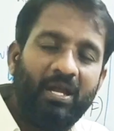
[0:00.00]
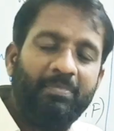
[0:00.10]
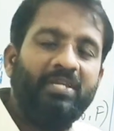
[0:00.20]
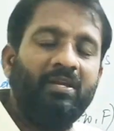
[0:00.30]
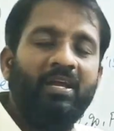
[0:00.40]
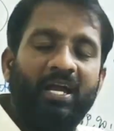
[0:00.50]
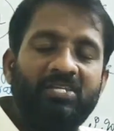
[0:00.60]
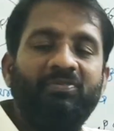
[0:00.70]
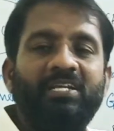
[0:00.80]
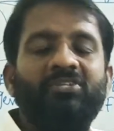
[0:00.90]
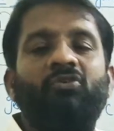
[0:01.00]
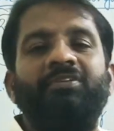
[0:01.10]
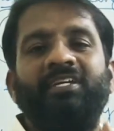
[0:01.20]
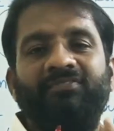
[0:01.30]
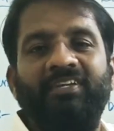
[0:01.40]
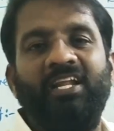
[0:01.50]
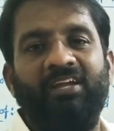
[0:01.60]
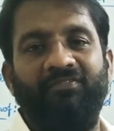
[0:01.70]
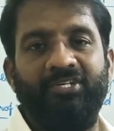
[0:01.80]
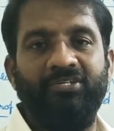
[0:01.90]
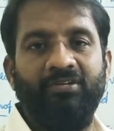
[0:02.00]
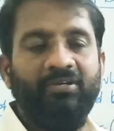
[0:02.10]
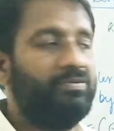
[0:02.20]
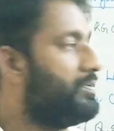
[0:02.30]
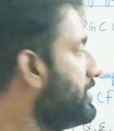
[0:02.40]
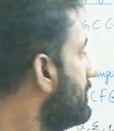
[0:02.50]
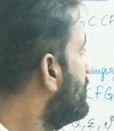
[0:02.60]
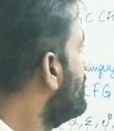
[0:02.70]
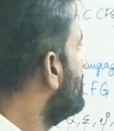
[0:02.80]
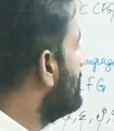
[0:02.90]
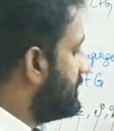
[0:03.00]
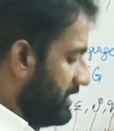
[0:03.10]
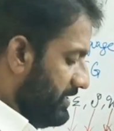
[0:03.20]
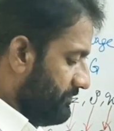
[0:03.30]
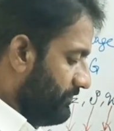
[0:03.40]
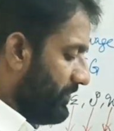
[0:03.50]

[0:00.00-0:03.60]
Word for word: I mean as well as context-free language. Okay, see,